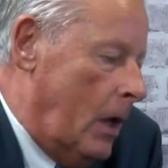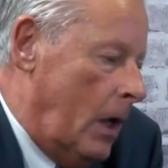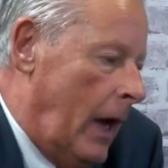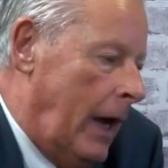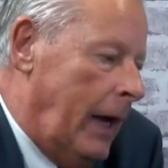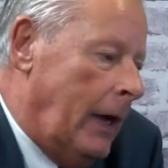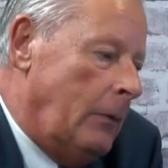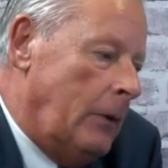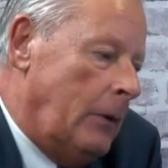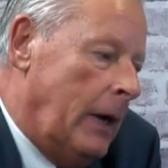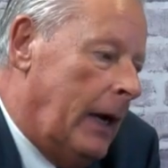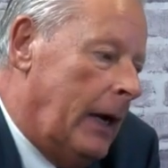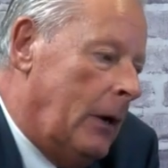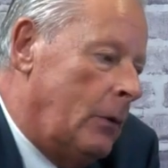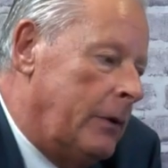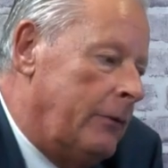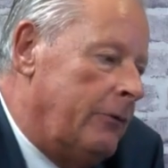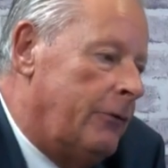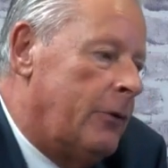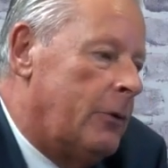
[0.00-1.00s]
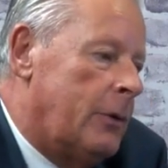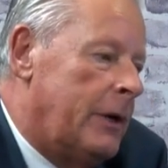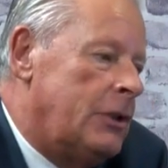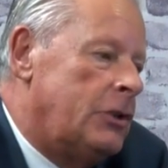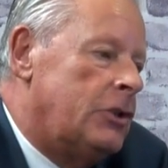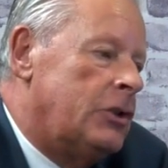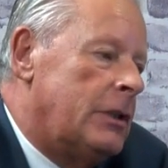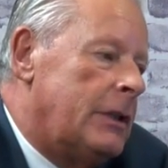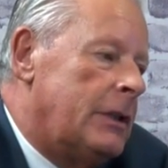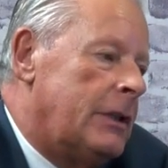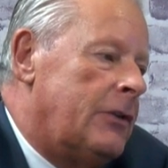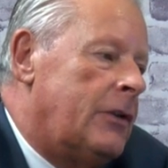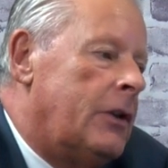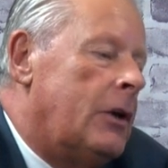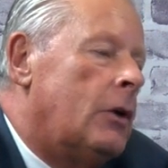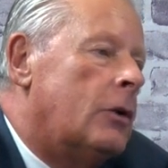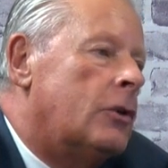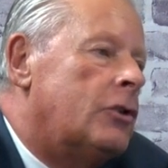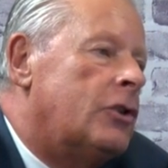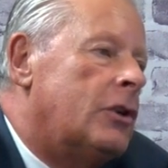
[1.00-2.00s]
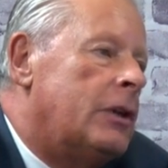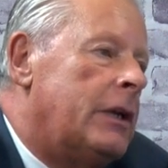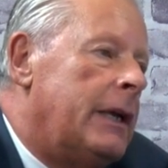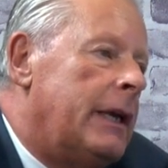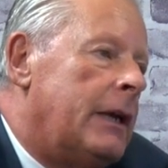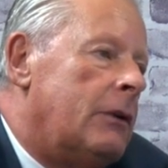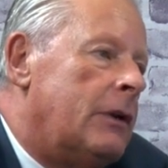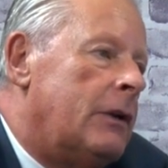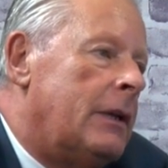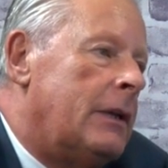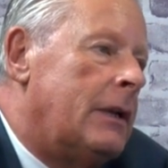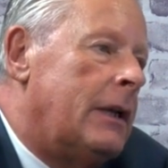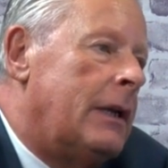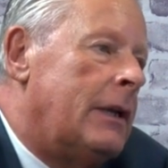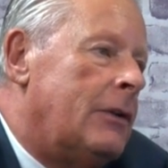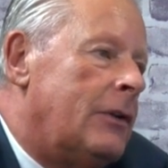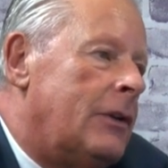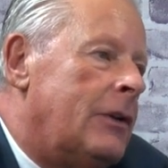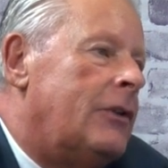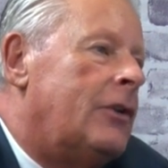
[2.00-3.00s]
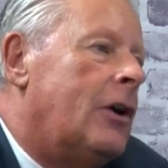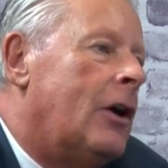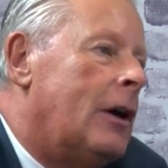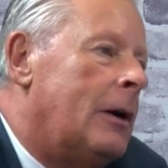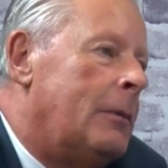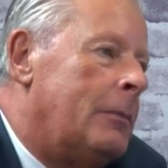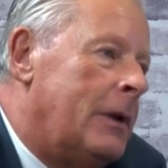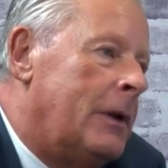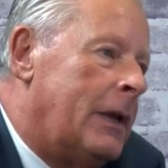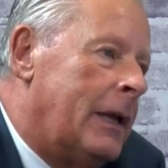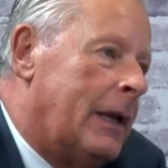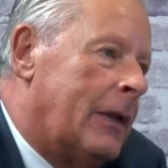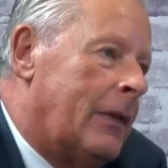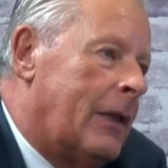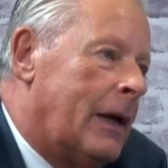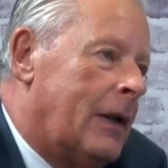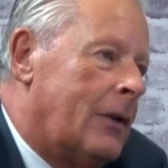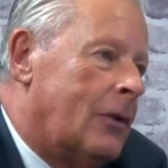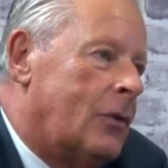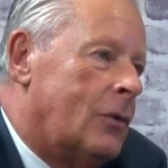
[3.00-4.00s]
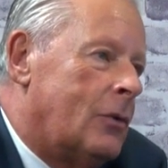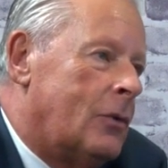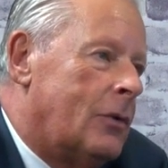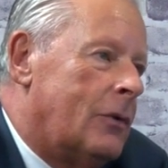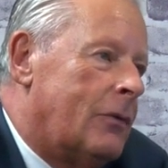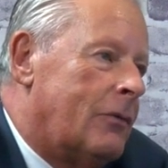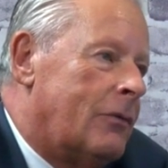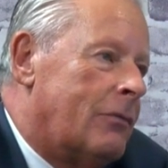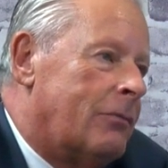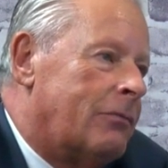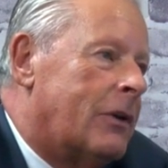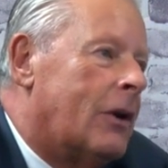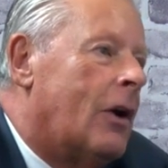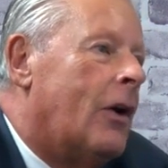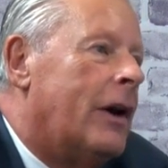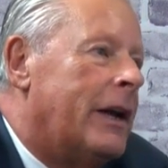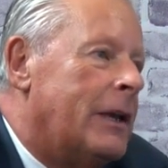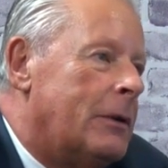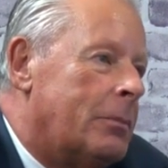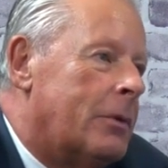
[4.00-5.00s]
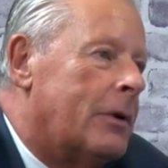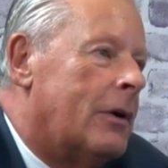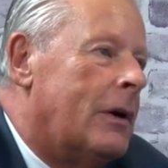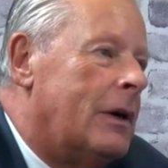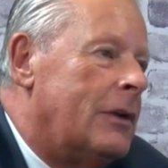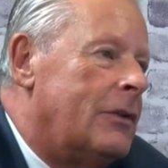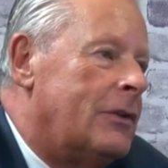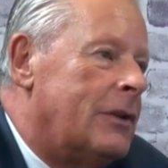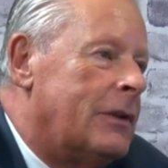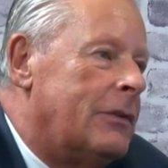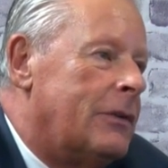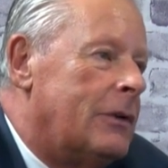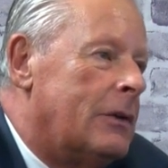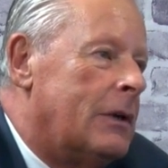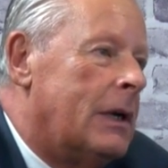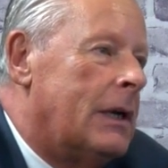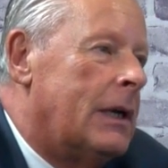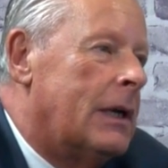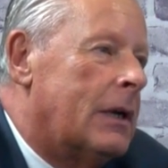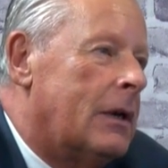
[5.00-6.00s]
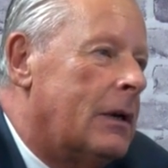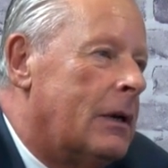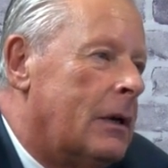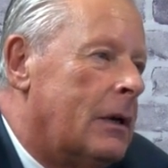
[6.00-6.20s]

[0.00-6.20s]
How influential is the auctioneer in determining that sort of guide price, if you like?